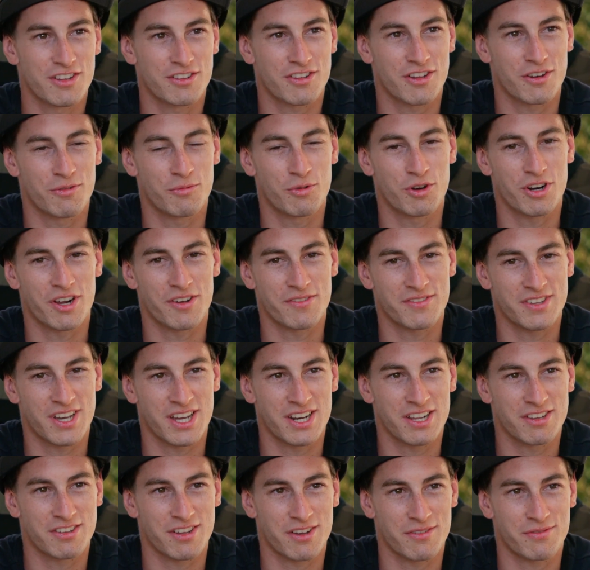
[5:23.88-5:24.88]
So what I've
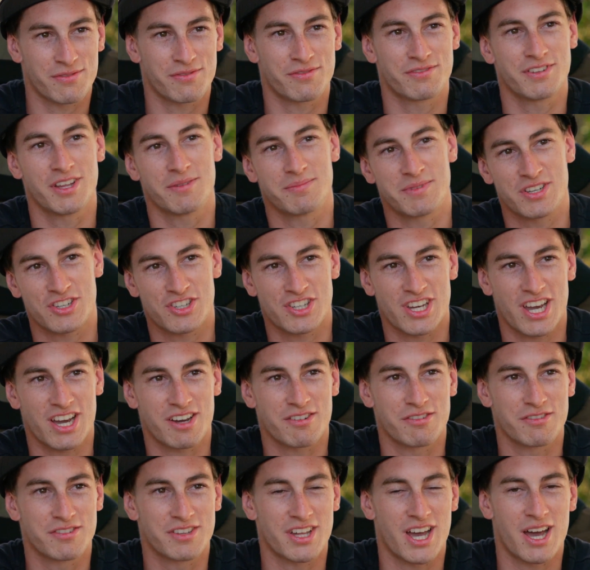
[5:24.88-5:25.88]
done is I've flipped the
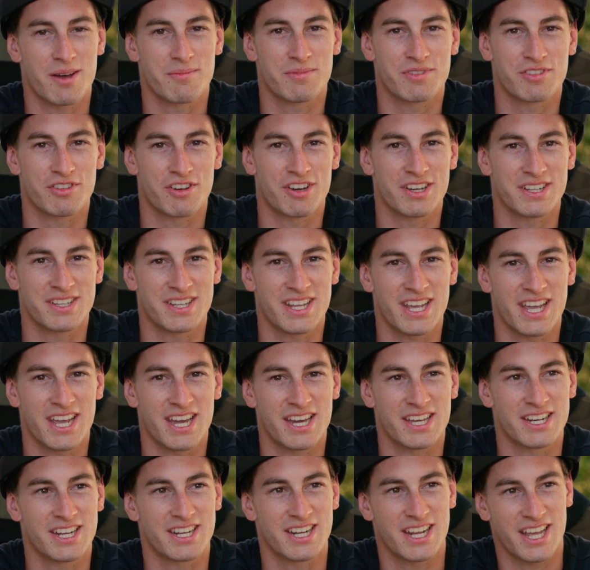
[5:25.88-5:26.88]
shackles upside
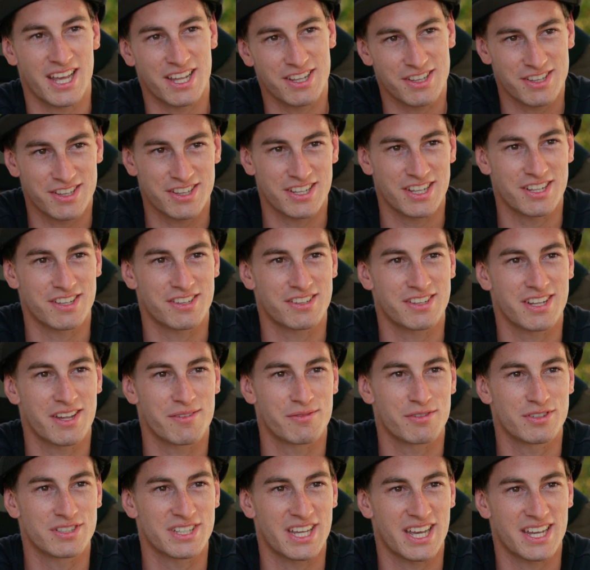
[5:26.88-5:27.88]
down and it has since
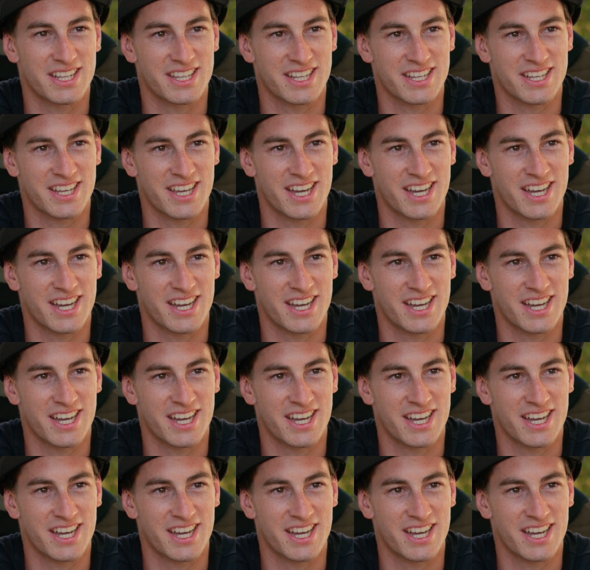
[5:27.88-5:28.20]
leveled out the